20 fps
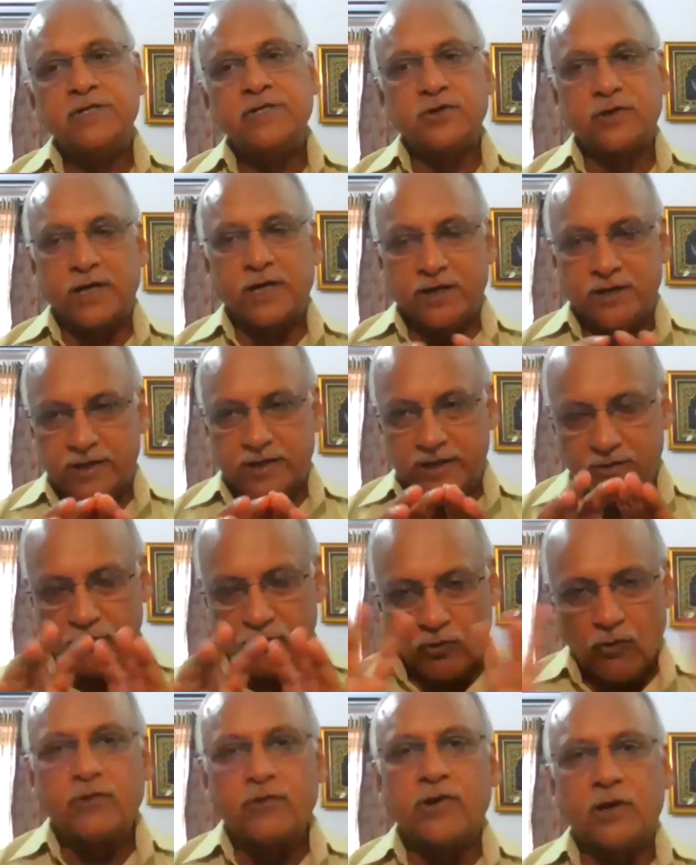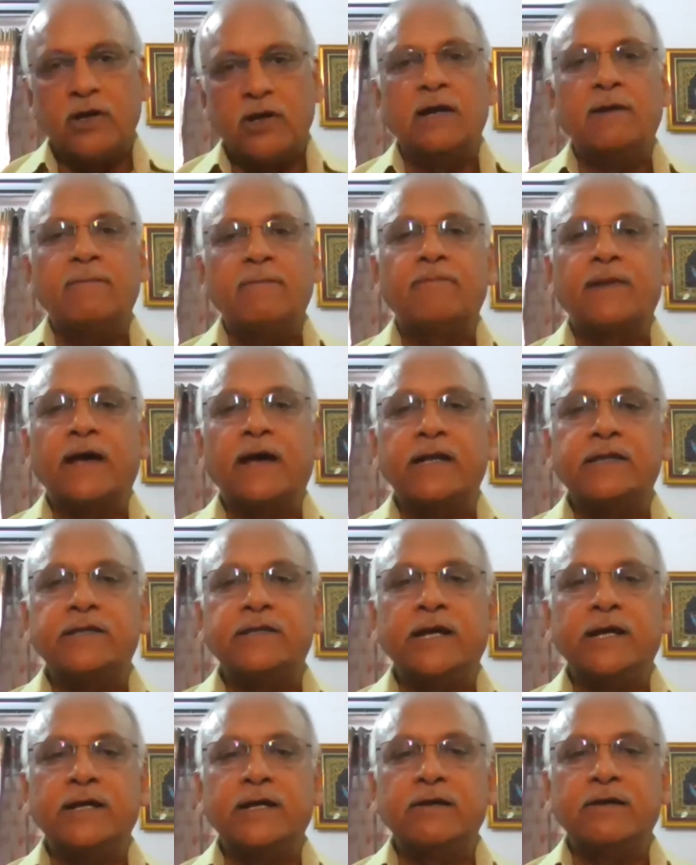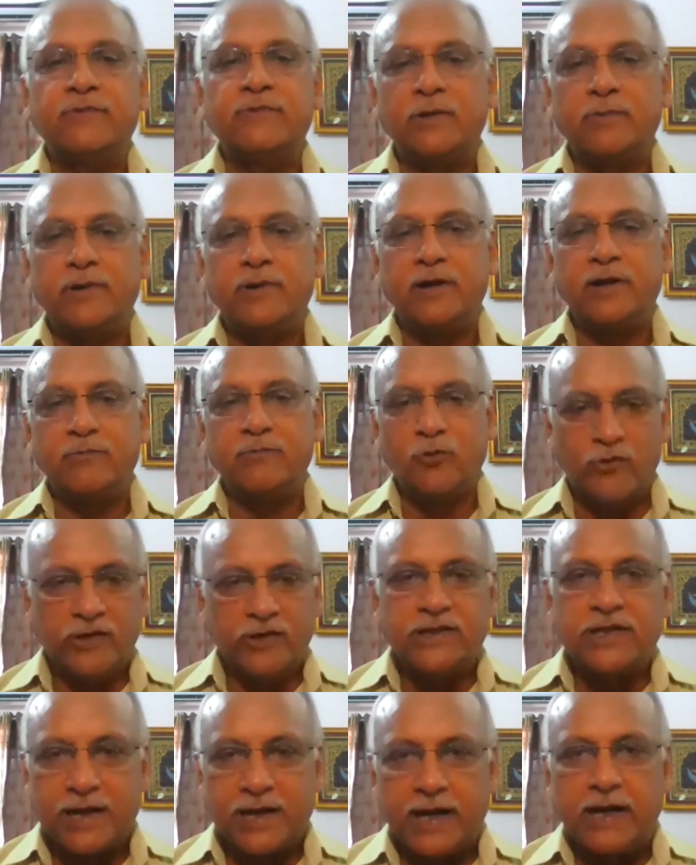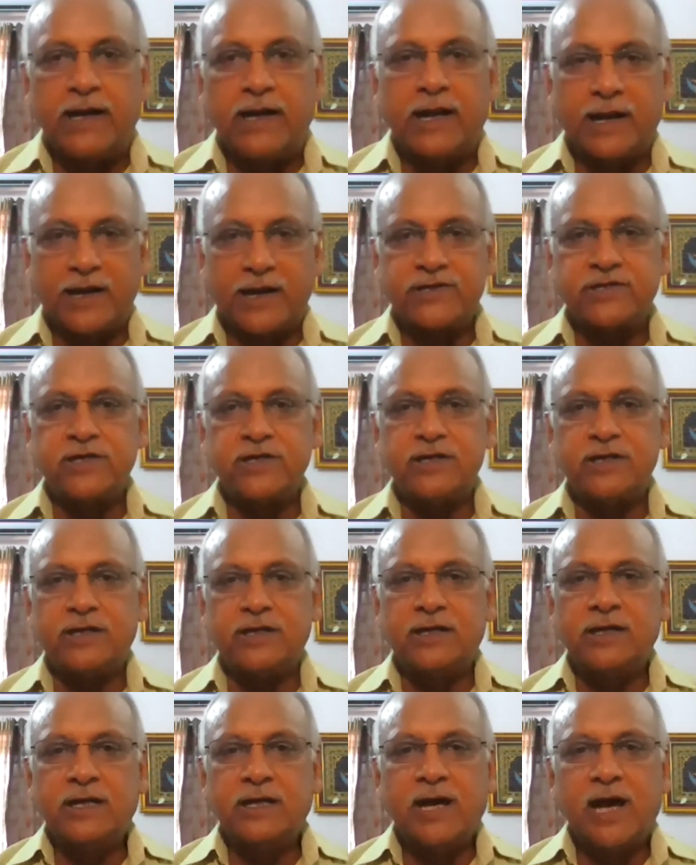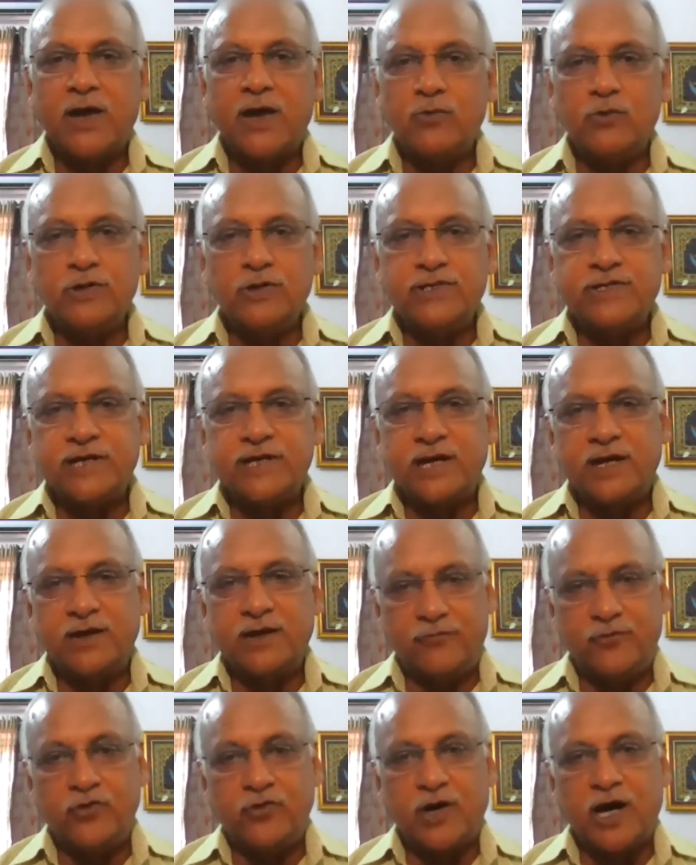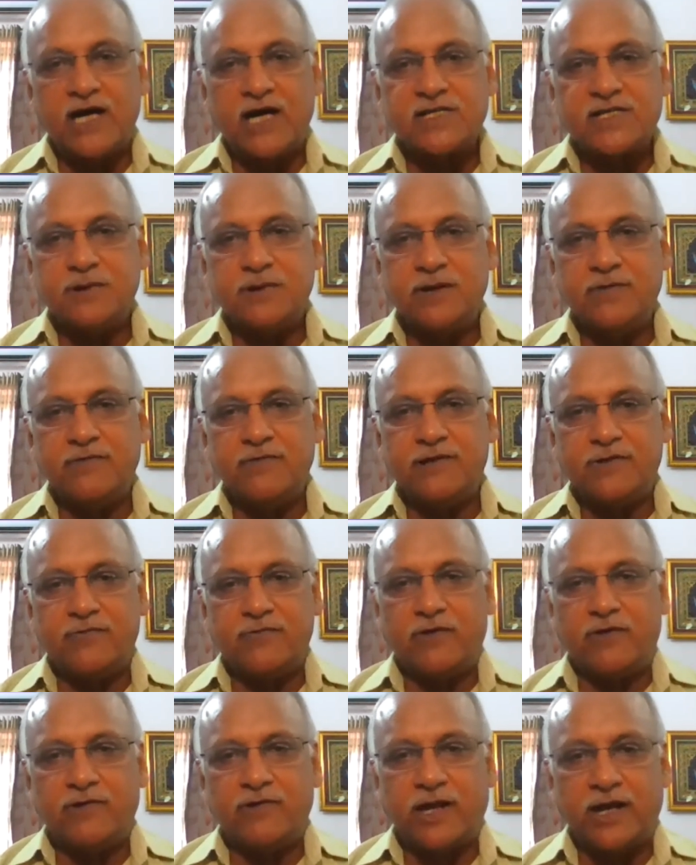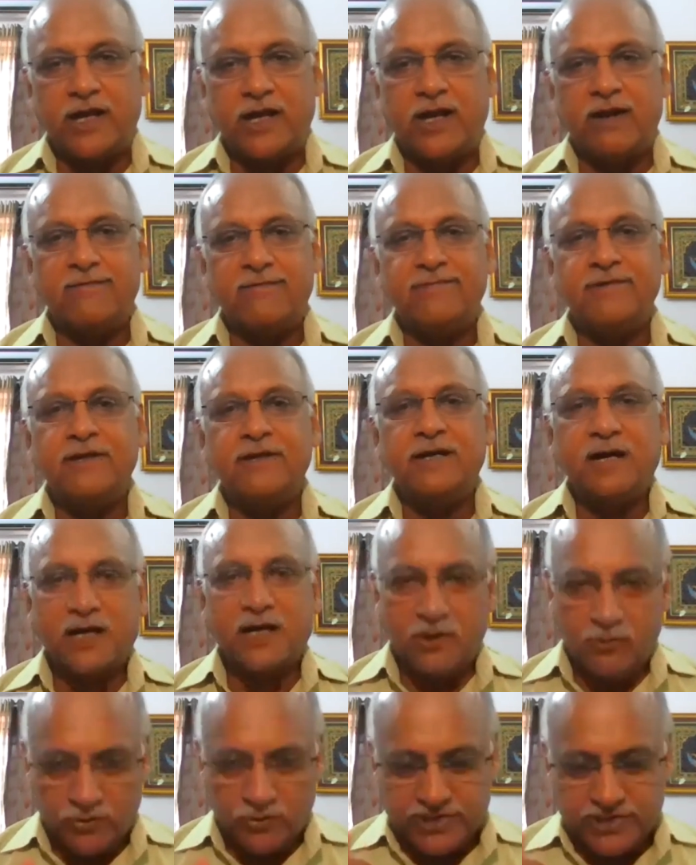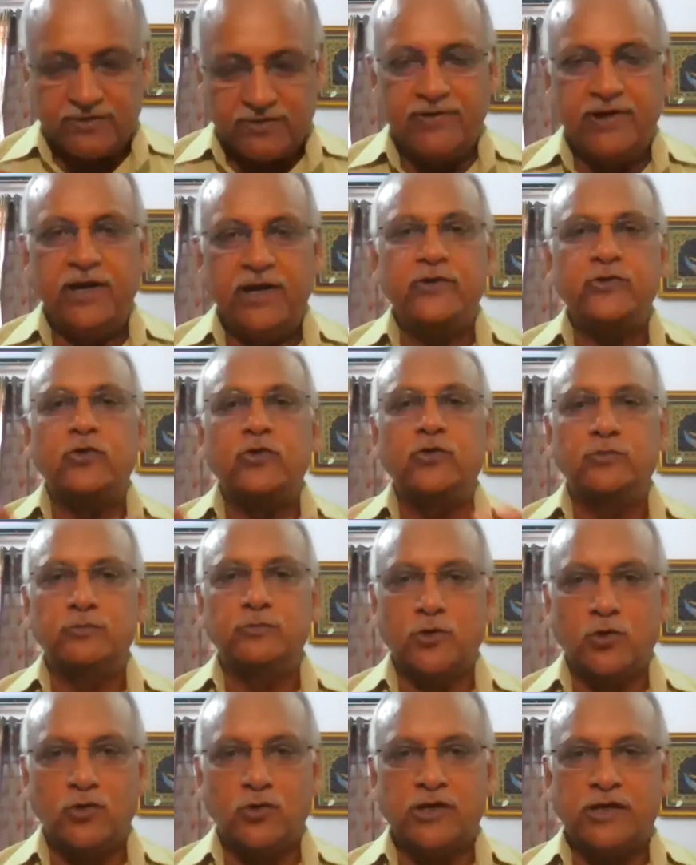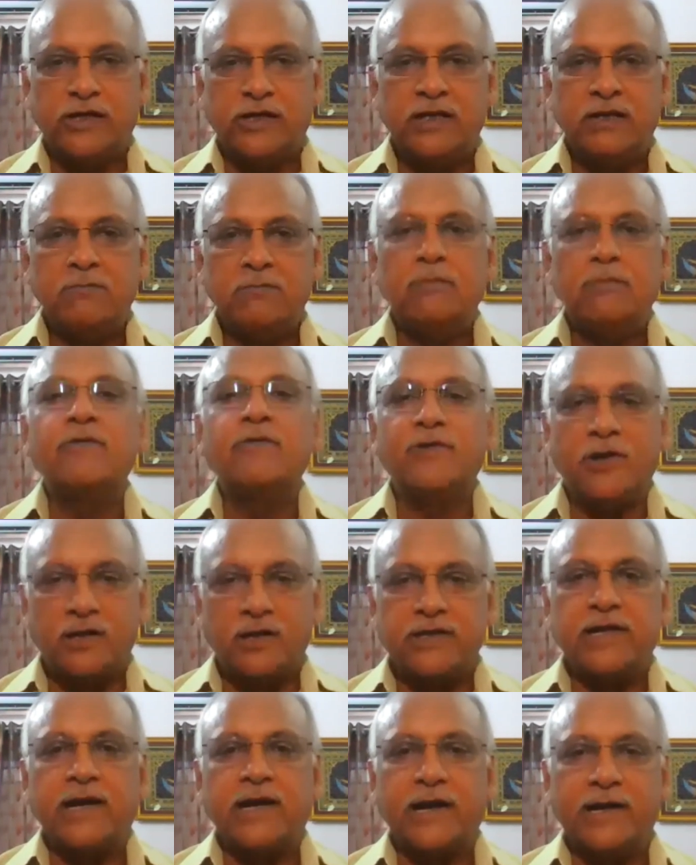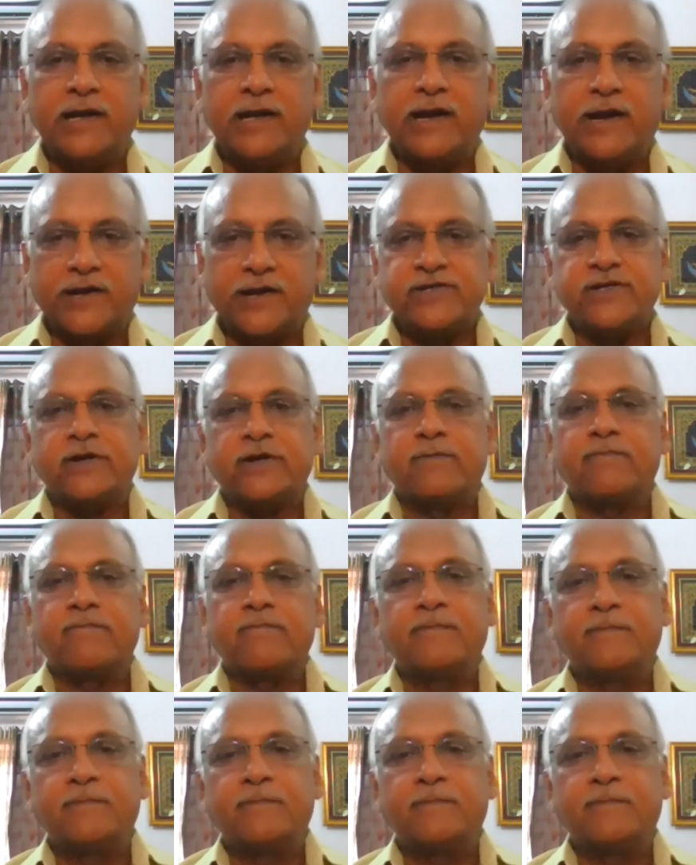So overall, I think we have been moving the right direction. I wouldn't say, if you ask me whether we have done enough, I would say we need to do more, but we are in the right direction.